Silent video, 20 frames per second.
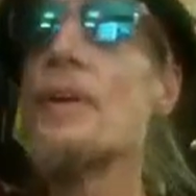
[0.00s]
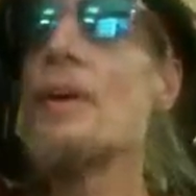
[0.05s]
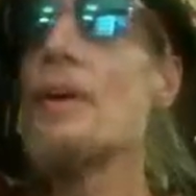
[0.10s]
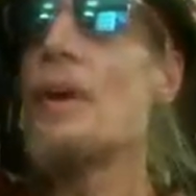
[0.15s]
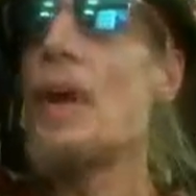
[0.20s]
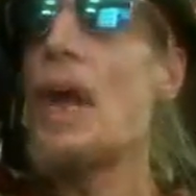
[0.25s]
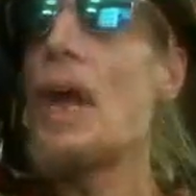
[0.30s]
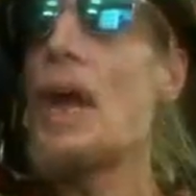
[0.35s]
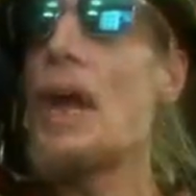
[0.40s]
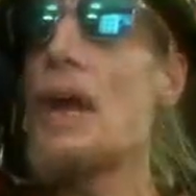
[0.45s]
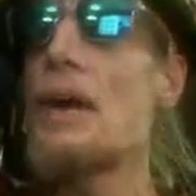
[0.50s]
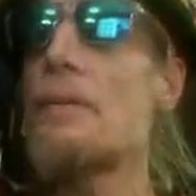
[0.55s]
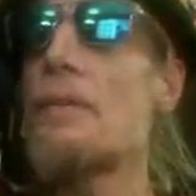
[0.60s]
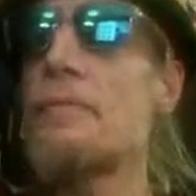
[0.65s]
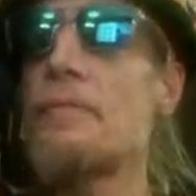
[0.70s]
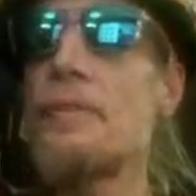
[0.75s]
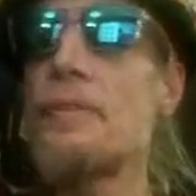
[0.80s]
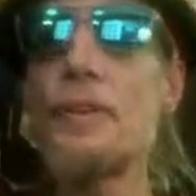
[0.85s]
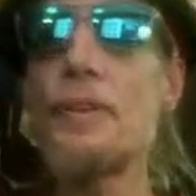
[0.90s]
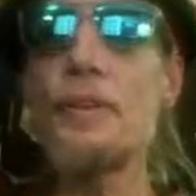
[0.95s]

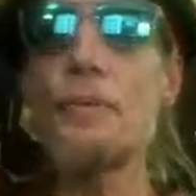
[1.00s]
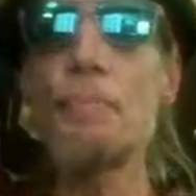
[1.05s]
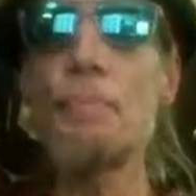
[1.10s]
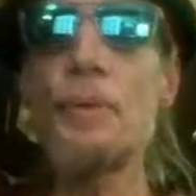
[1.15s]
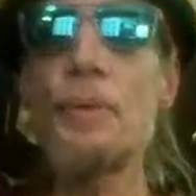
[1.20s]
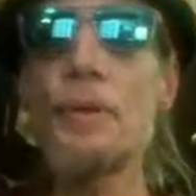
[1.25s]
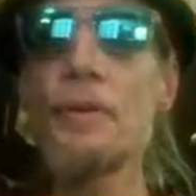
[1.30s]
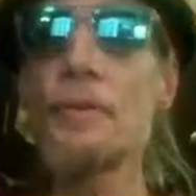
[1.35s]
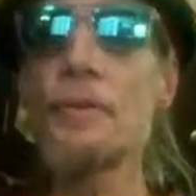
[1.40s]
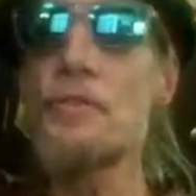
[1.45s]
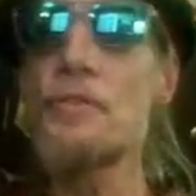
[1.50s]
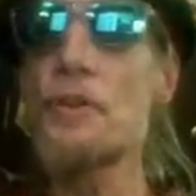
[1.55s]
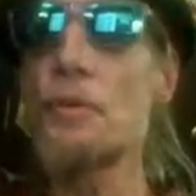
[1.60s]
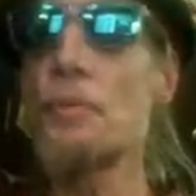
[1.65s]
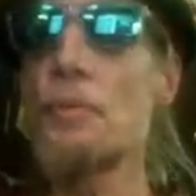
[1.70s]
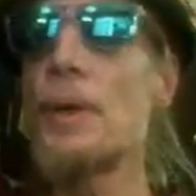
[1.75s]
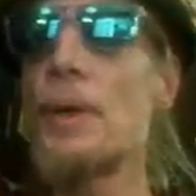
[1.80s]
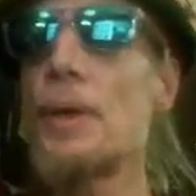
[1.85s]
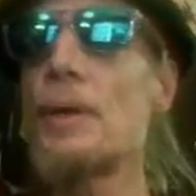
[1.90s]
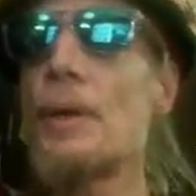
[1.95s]
After you build your
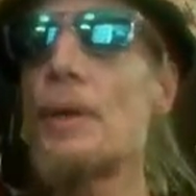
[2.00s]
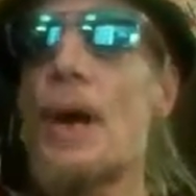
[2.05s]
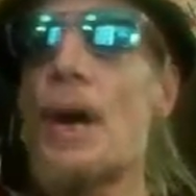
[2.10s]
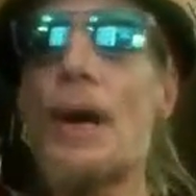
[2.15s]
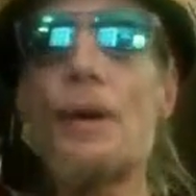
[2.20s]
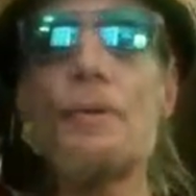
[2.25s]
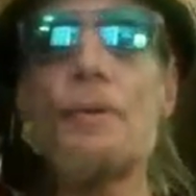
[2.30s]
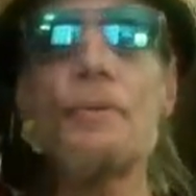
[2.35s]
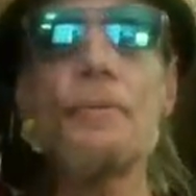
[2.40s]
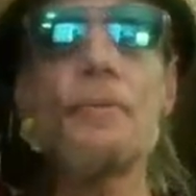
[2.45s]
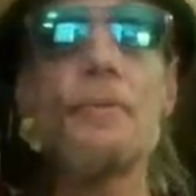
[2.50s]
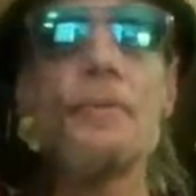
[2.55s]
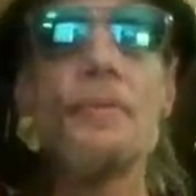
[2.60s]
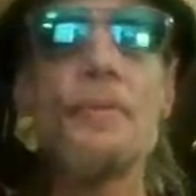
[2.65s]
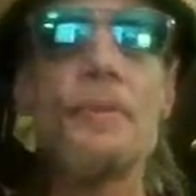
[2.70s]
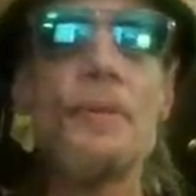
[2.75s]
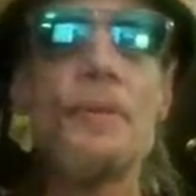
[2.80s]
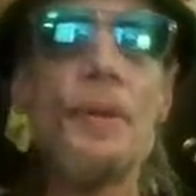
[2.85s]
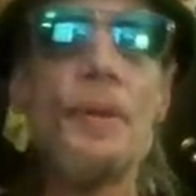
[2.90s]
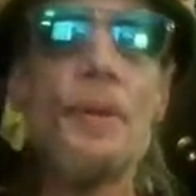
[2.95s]
warehouse,
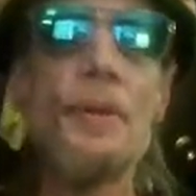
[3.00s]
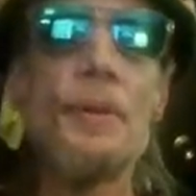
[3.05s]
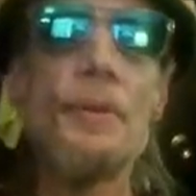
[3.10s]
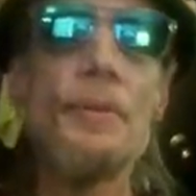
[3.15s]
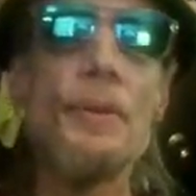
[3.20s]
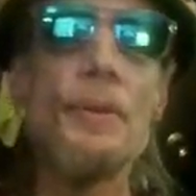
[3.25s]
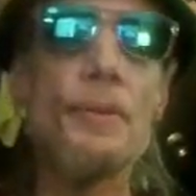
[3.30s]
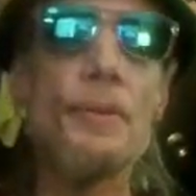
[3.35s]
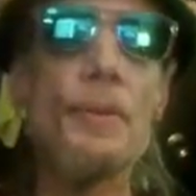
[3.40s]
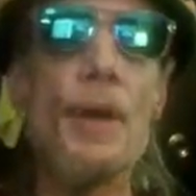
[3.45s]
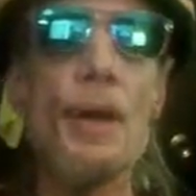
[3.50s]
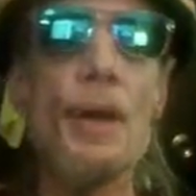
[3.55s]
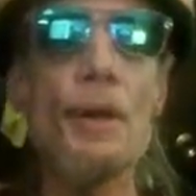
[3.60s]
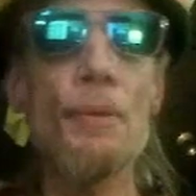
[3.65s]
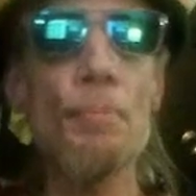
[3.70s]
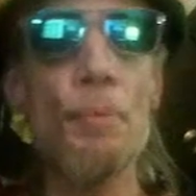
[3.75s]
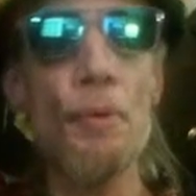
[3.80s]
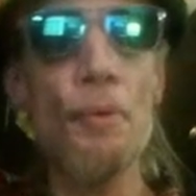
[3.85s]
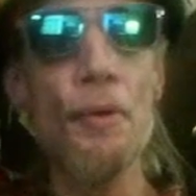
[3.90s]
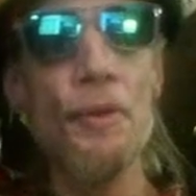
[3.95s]
your
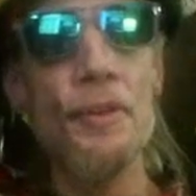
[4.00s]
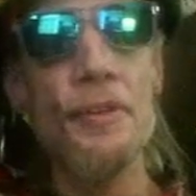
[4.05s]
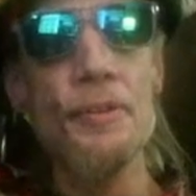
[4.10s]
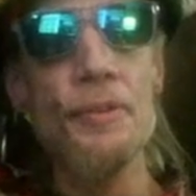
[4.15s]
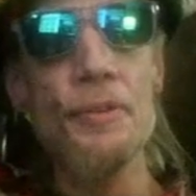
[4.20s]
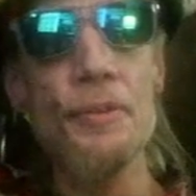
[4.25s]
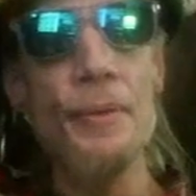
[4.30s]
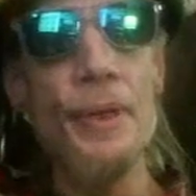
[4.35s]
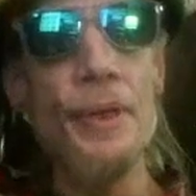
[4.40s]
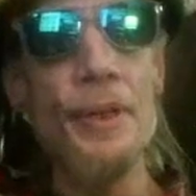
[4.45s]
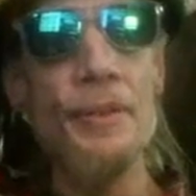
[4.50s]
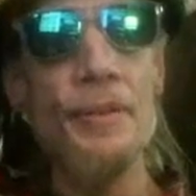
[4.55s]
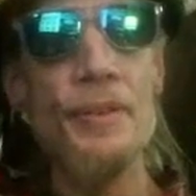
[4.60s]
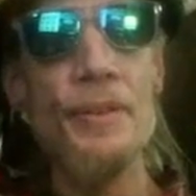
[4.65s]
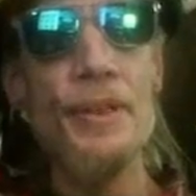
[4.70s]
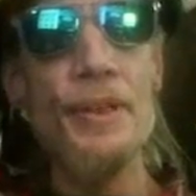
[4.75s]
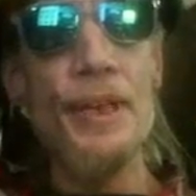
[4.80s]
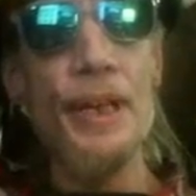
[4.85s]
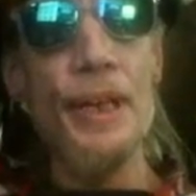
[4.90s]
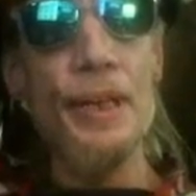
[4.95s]
airport is going to
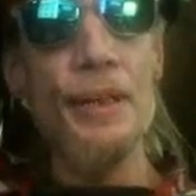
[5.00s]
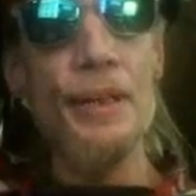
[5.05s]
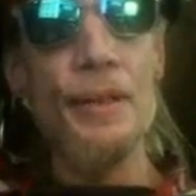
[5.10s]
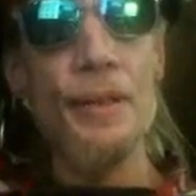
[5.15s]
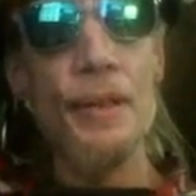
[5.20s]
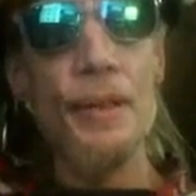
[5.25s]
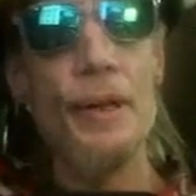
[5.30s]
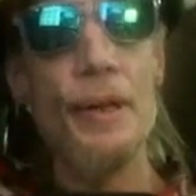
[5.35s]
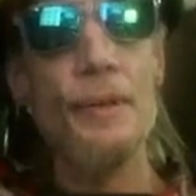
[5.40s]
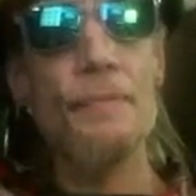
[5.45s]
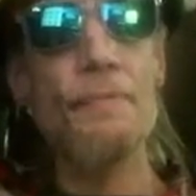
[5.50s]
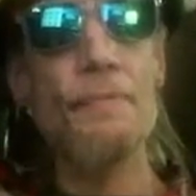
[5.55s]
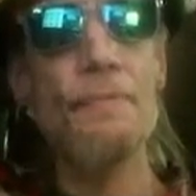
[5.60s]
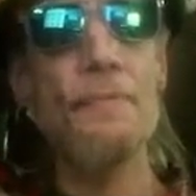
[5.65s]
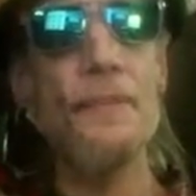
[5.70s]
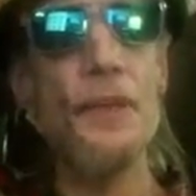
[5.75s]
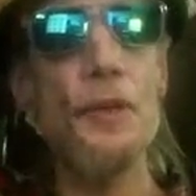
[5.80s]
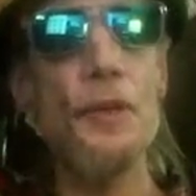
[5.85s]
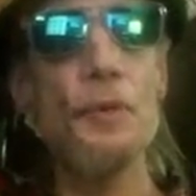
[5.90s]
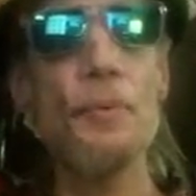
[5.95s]
need a
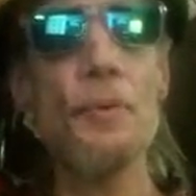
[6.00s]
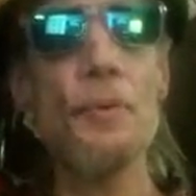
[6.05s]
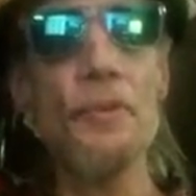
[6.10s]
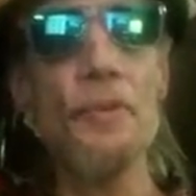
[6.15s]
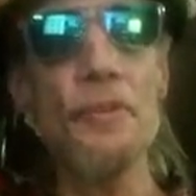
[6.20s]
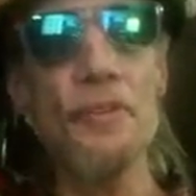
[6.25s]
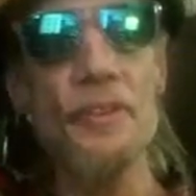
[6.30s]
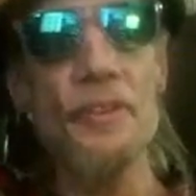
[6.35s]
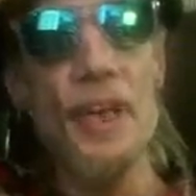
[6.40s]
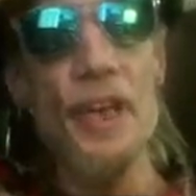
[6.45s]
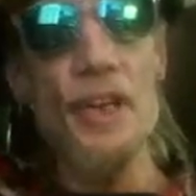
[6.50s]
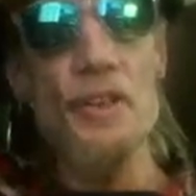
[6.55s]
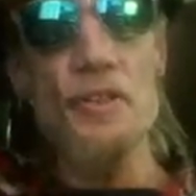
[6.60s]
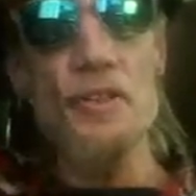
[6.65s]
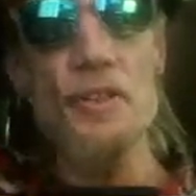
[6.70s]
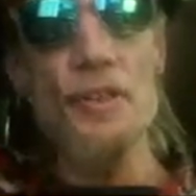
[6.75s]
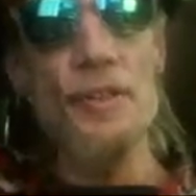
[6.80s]
fuel station.